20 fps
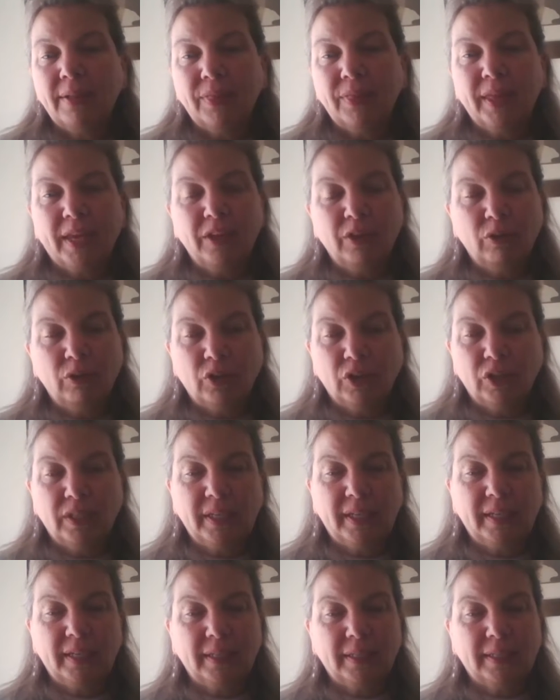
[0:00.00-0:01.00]
then you just
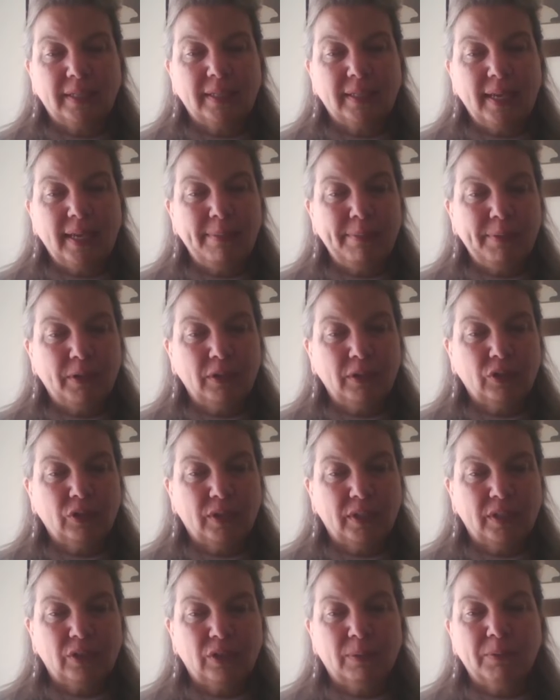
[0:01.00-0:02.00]
hit disable
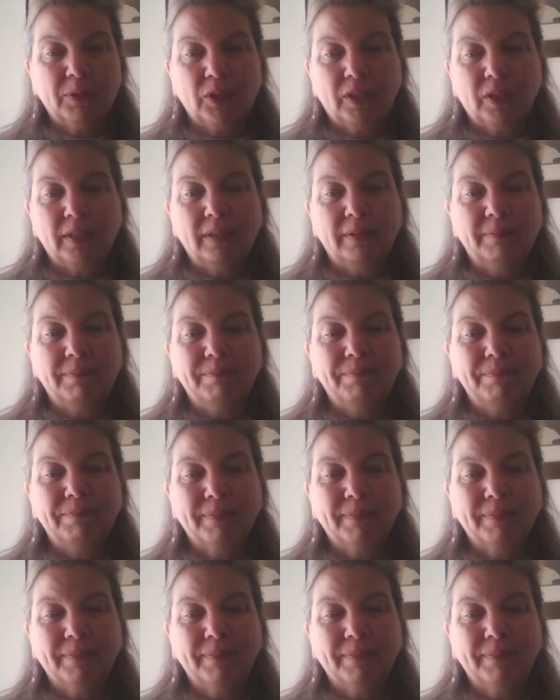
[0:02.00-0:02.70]
transcription